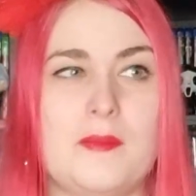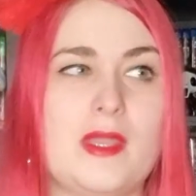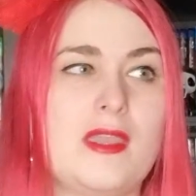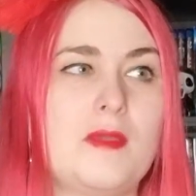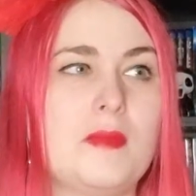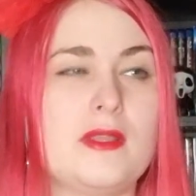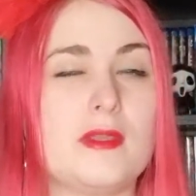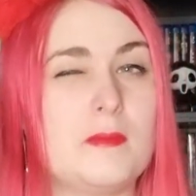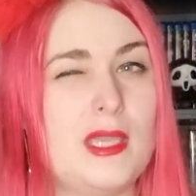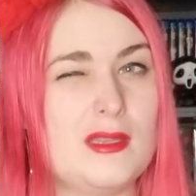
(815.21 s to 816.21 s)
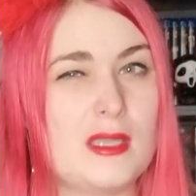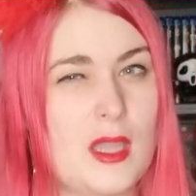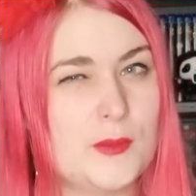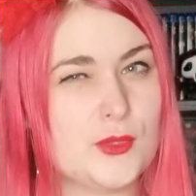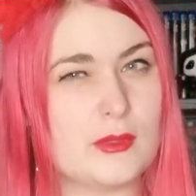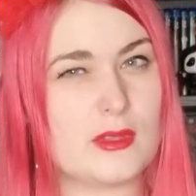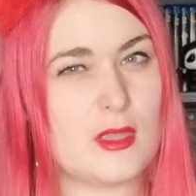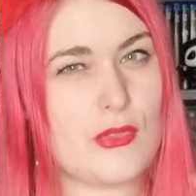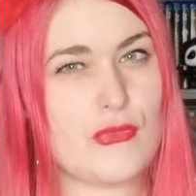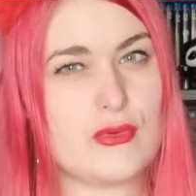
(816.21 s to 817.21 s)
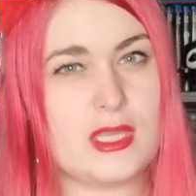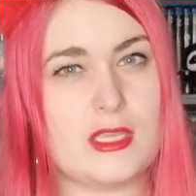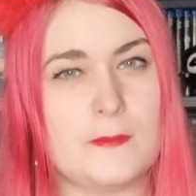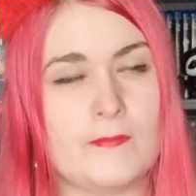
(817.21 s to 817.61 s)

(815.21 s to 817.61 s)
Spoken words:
but the pet comes with 3